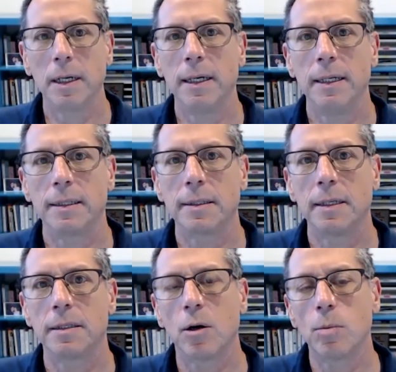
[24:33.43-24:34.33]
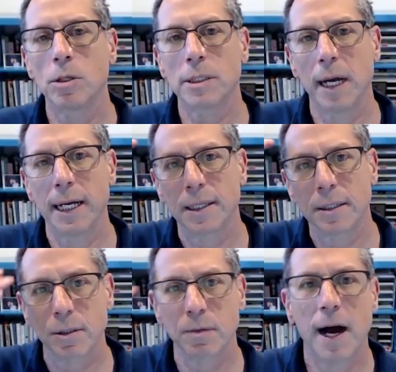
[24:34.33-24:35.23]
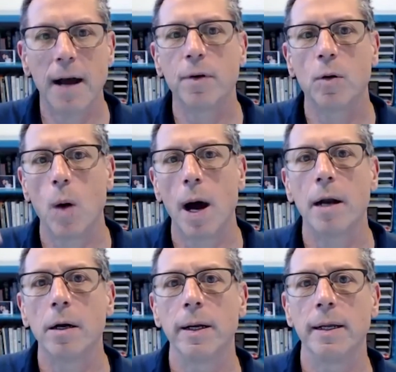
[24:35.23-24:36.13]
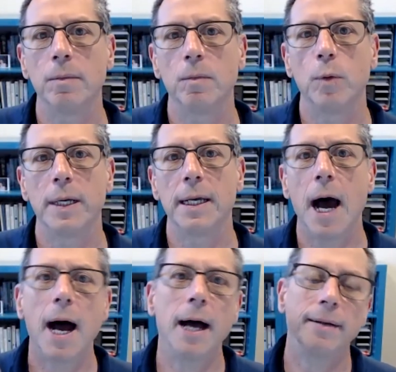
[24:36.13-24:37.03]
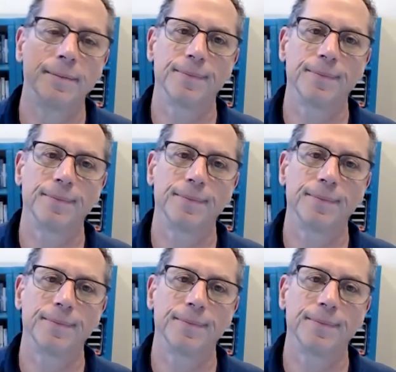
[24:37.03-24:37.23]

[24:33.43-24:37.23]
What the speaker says: It's almost like the survival wiring we got,